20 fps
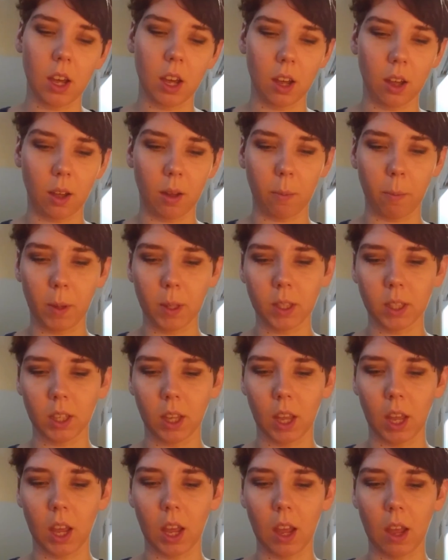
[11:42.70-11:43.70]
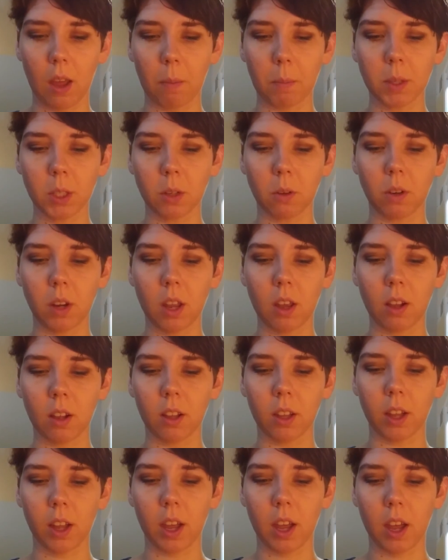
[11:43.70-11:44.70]
It's the Amazonian
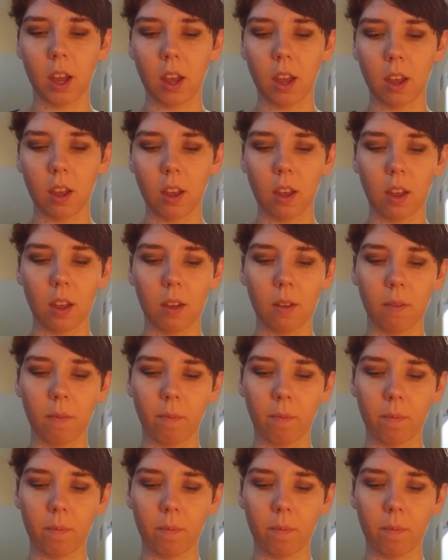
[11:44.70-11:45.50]
Clay